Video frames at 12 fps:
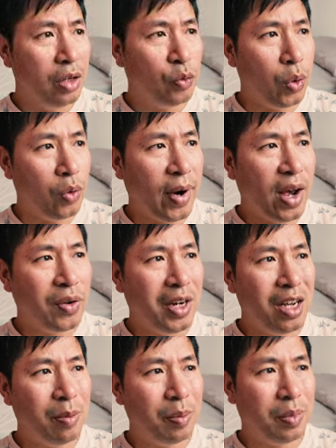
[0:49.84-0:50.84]
If we round
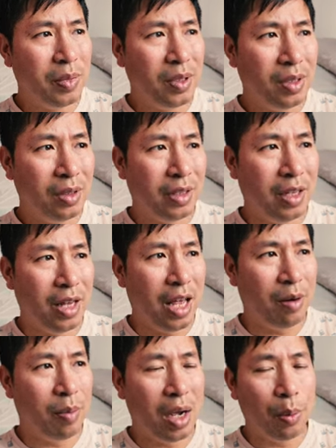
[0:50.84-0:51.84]
up,
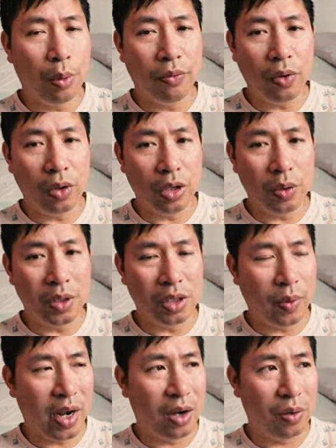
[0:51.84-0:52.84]
then my portfolio is
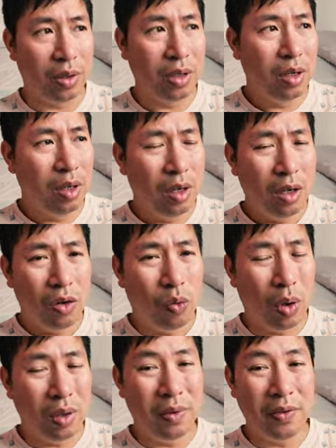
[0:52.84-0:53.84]
around
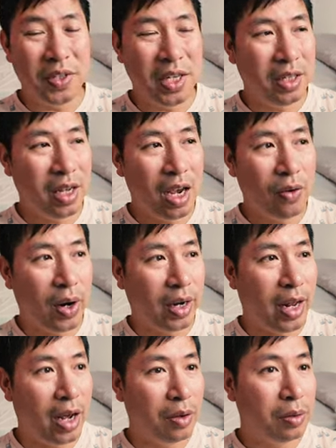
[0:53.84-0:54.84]
115K right
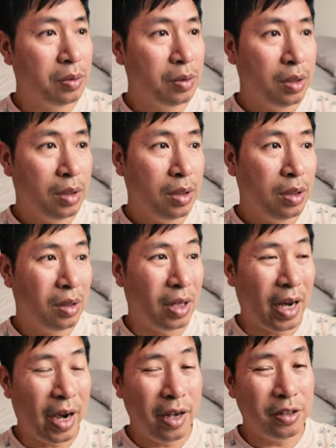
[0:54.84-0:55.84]
now,
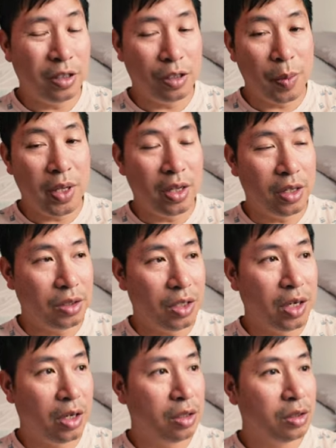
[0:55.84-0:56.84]
the highest it's been this
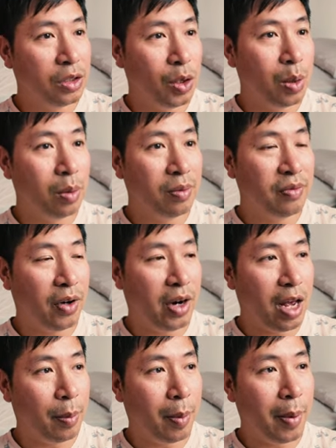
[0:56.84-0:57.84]
year, so
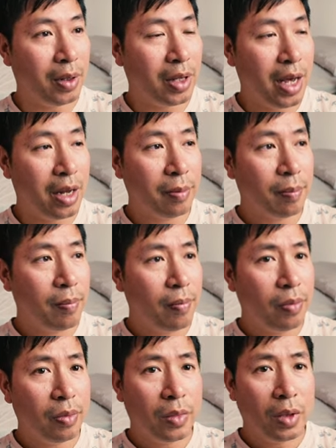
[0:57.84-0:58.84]
very happy about that.
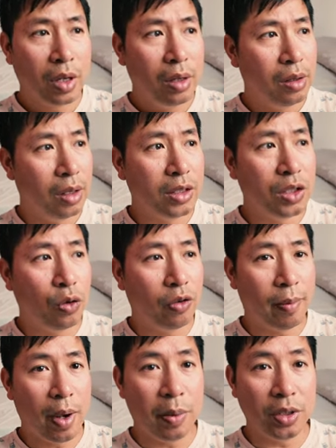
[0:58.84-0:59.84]
Let's go
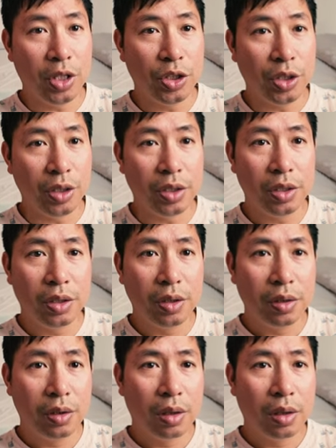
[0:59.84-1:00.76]
over my positions.